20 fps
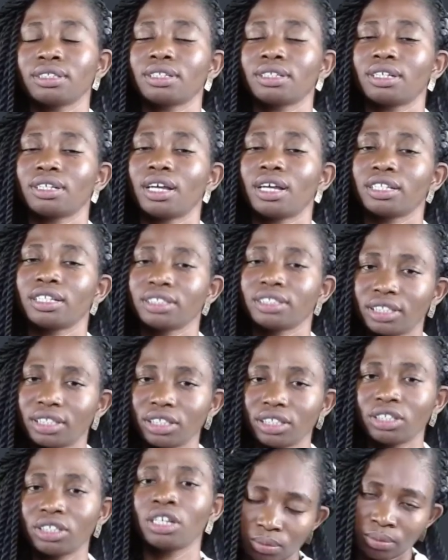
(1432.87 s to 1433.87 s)
and D
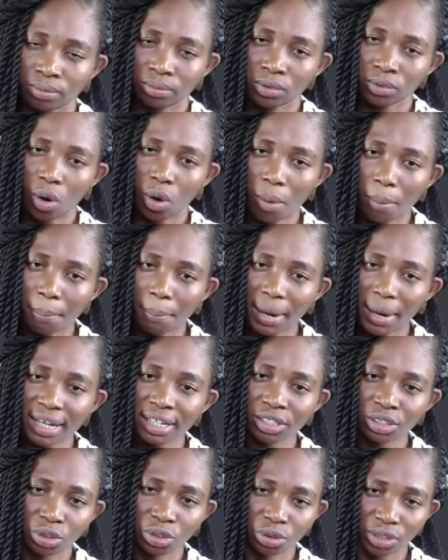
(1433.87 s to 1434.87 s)
combine
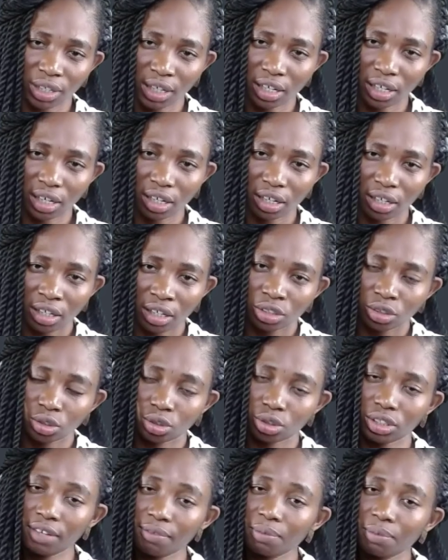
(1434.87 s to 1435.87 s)
together to give
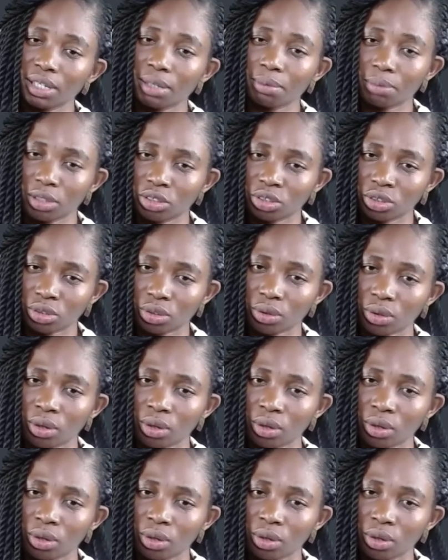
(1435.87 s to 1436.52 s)
me a mixture,